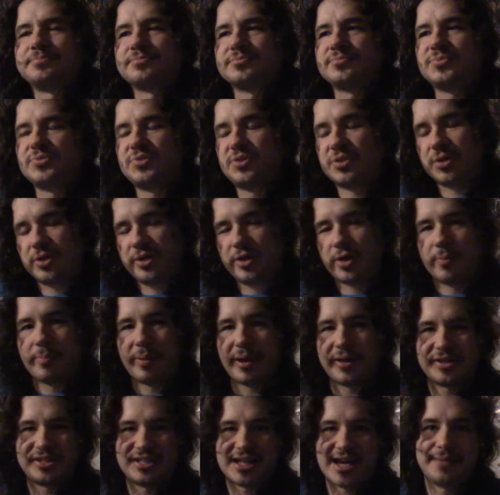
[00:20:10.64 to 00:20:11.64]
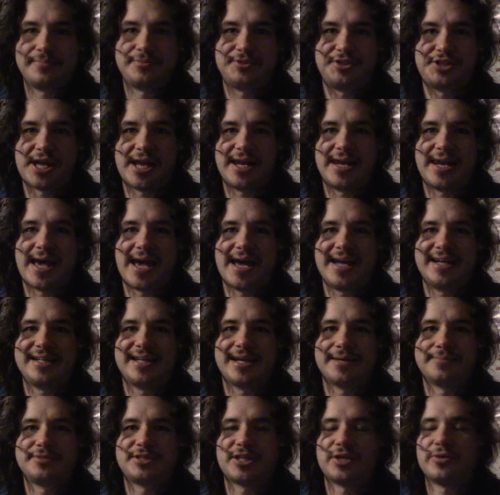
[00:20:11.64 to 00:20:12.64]
So, by the time Gen 9
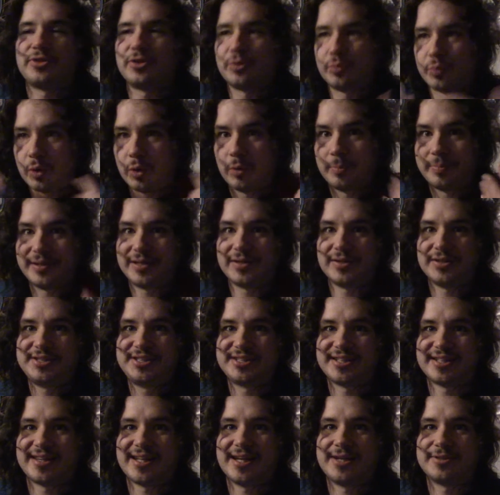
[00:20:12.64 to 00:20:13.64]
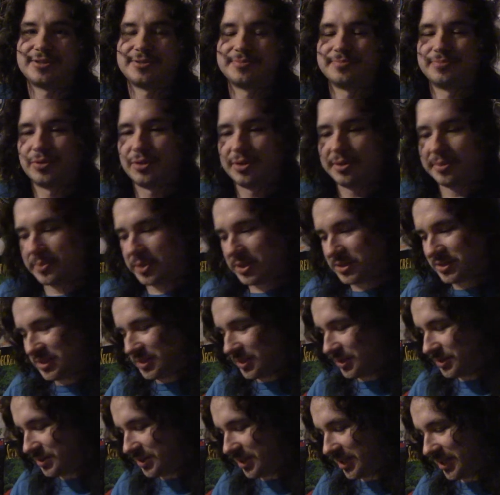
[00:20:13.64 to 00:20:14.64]
comes out, there will be at least 1,000 Pokemon, so
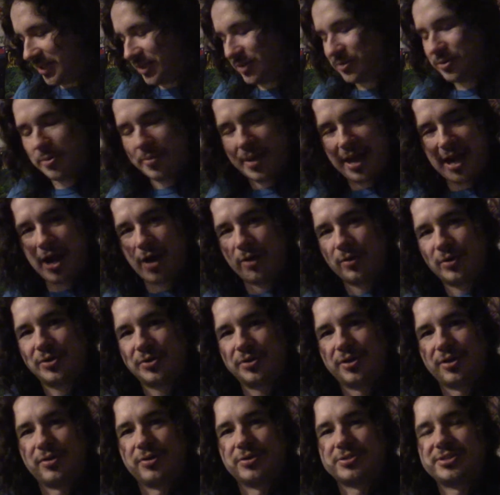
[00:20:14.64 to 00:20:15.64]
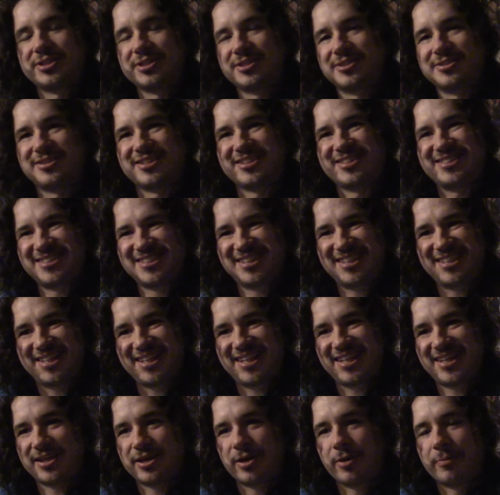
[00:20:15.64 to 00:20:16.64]
I was like, no matter how good it looks, I was like,
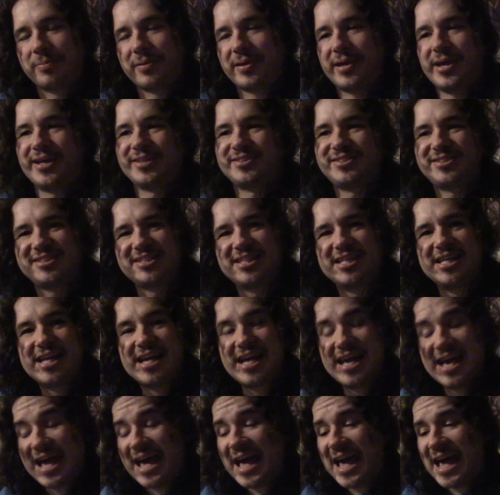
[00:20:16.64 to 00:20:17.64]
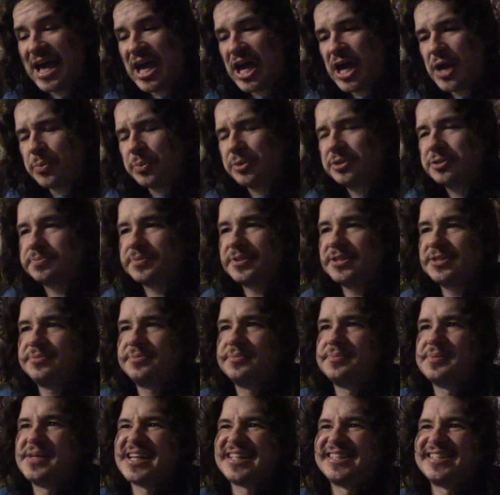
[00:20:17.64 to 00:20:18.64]
nah, I think I'll pass. Which brings
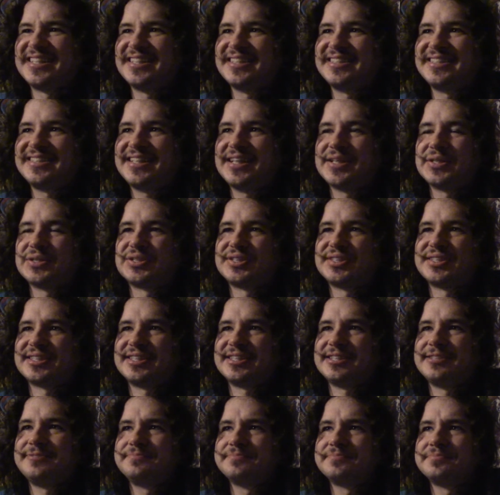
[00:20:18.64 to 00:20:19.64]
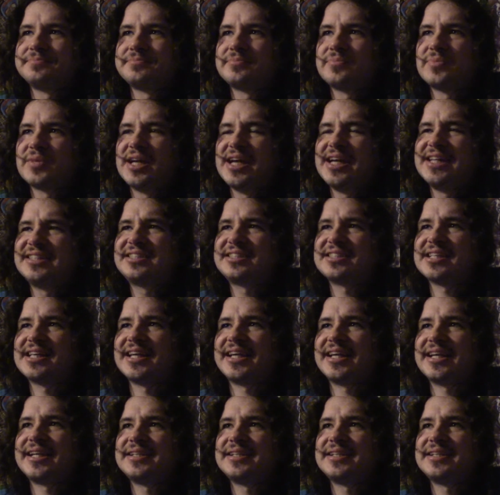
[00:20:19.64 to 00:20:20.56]
me back to the DLC. It's like,